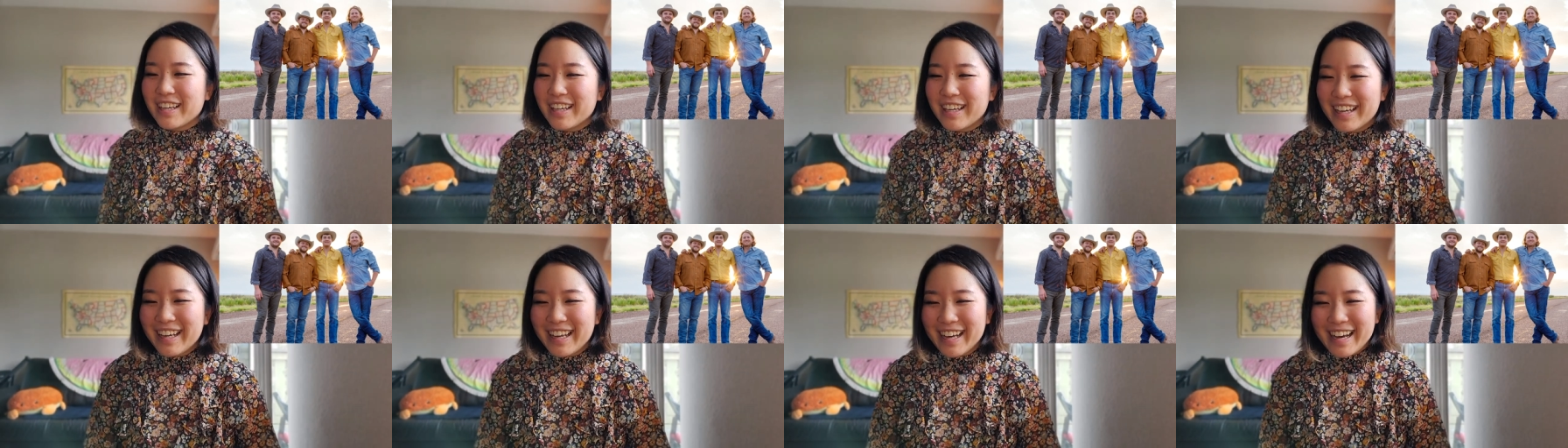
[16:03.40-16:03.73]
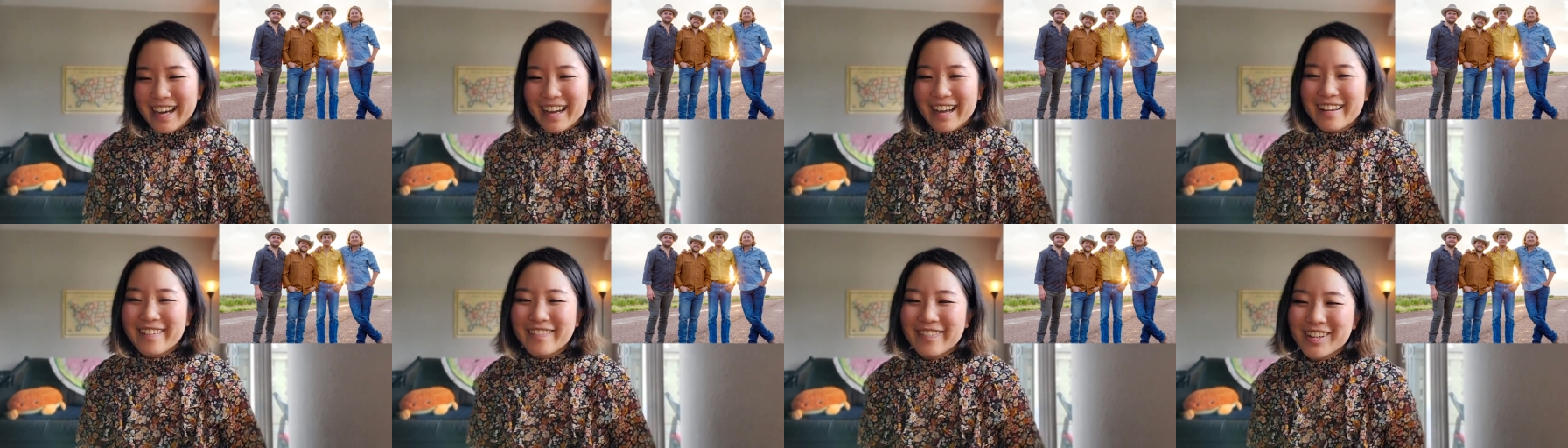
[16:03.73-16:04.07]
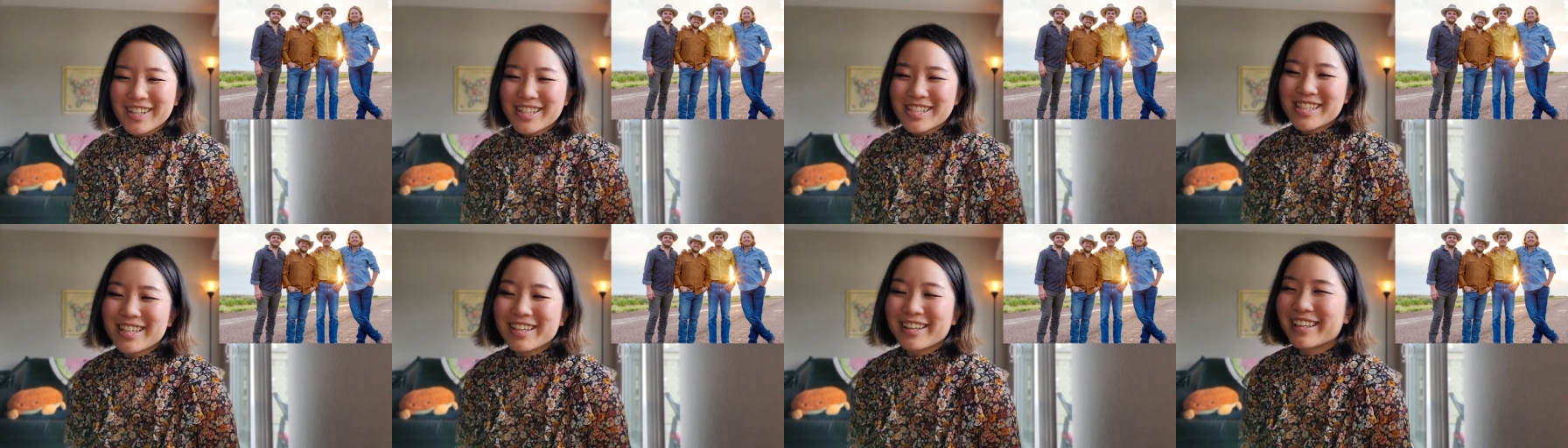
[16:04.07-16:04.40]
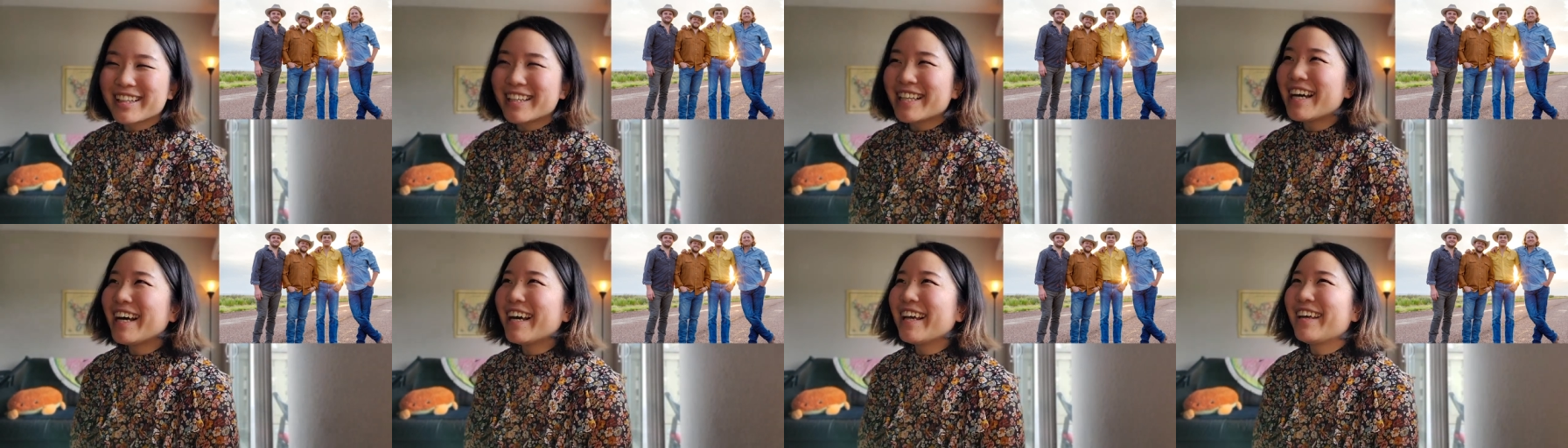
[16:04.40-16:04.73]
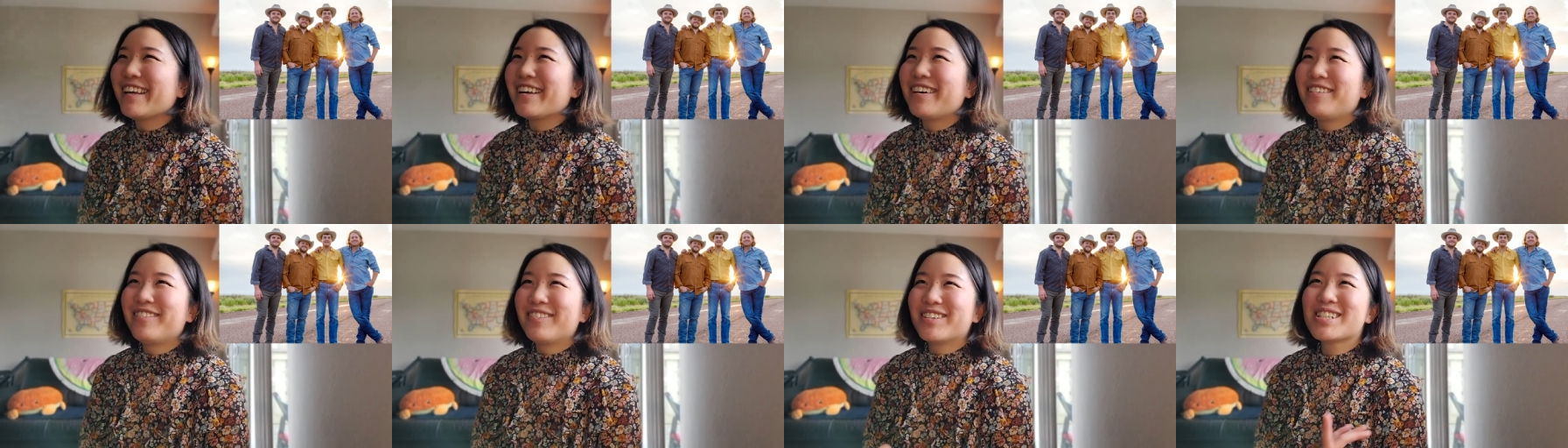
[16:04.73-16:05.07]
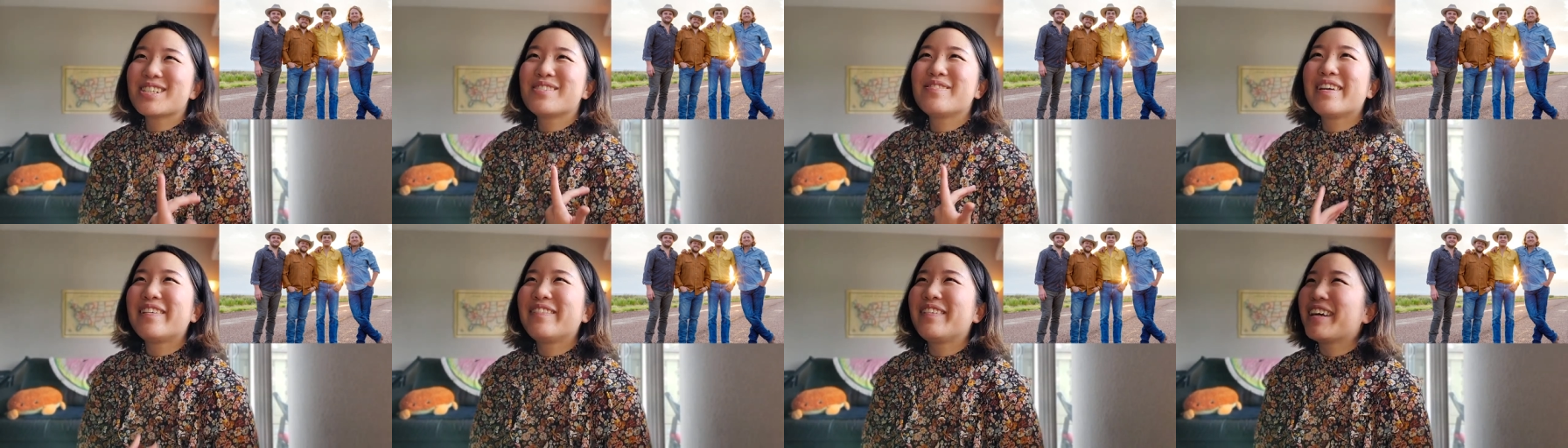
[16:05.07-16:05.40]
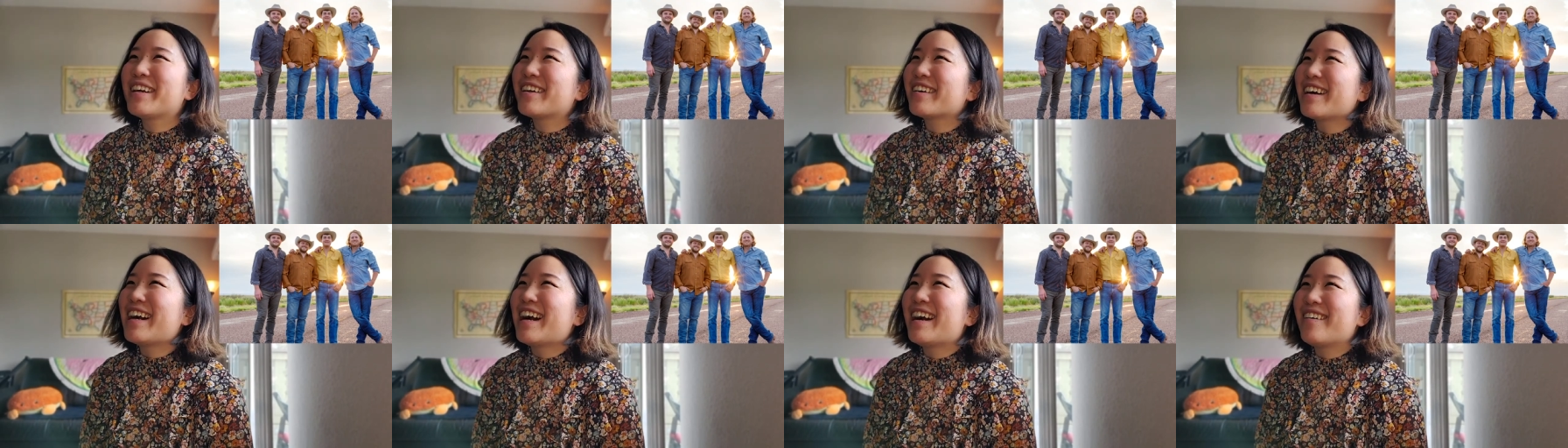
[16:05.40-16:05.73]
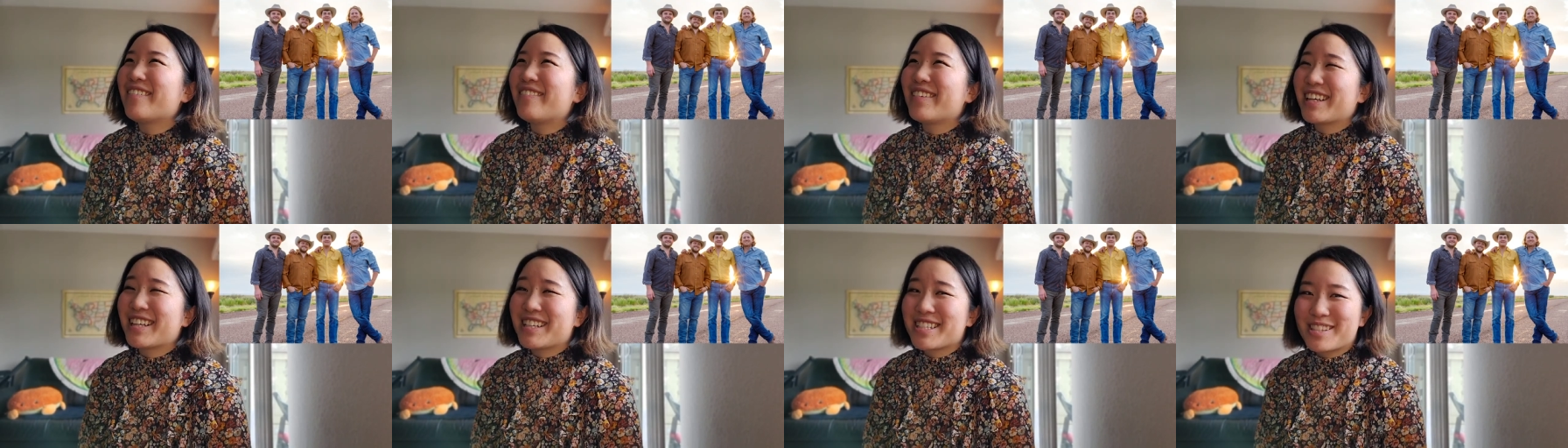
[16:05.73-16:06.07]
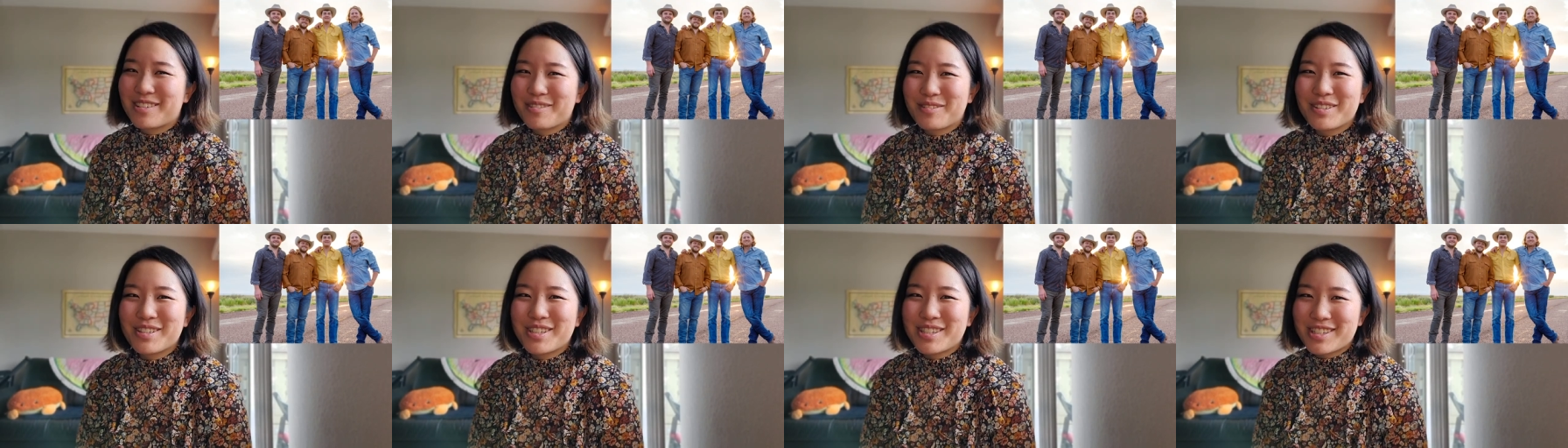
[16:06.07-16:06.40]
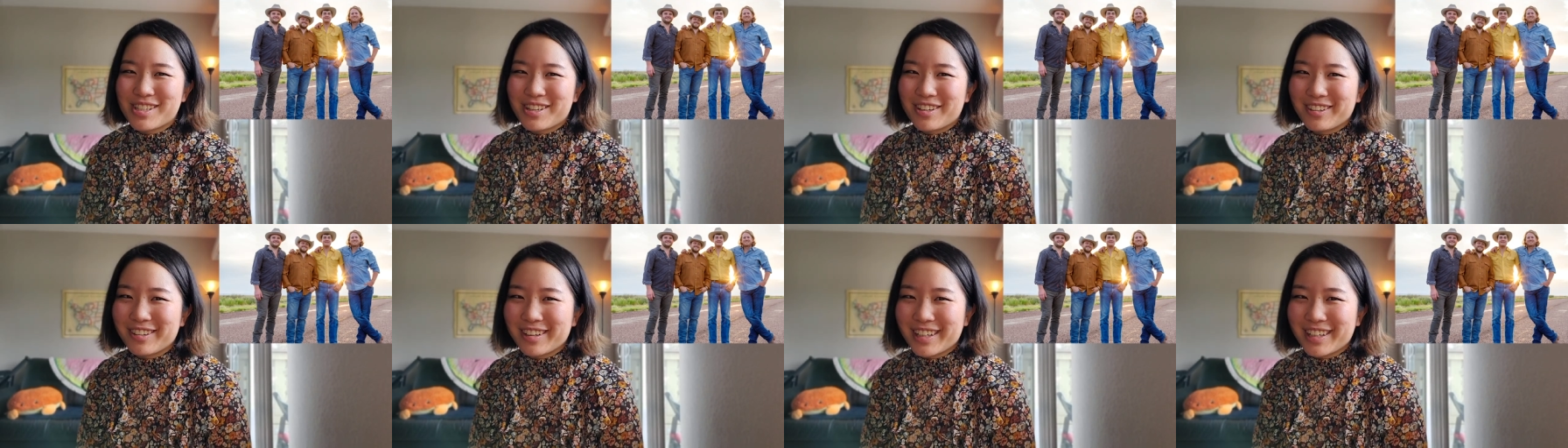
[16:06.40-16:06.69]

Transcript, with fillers: I first heard that, it almost made me cry because it was so